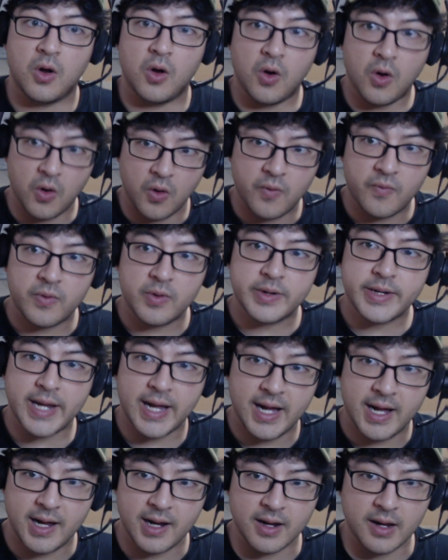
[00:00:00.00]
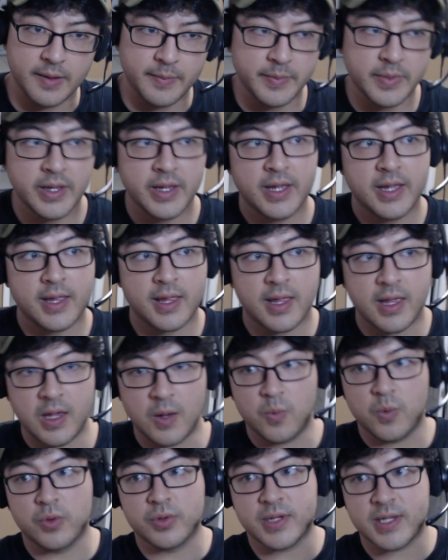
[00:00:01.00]
over time it
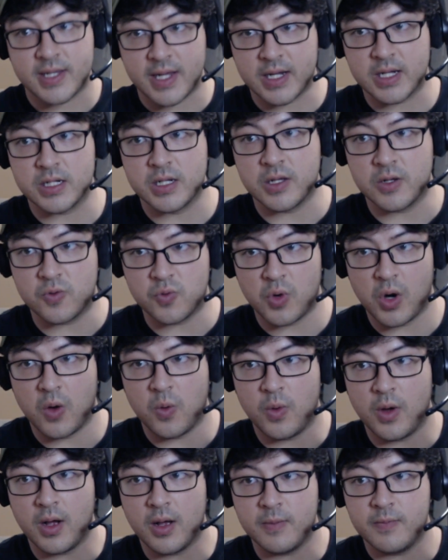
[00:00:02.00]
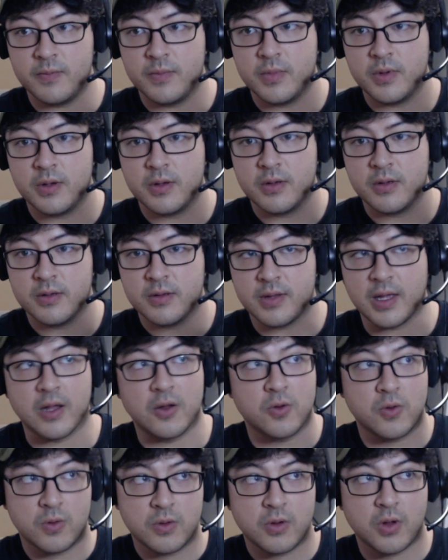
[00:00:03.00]
will steadily grow up, like
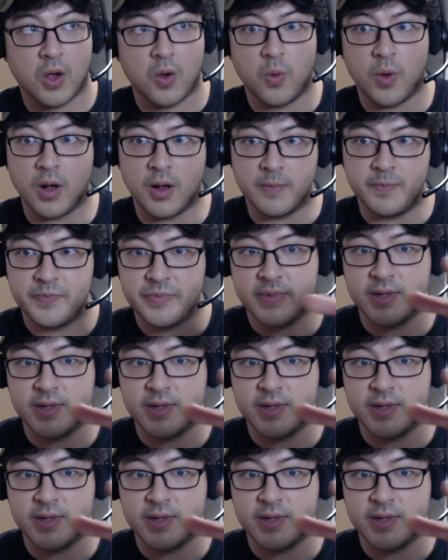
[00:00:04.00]
go up.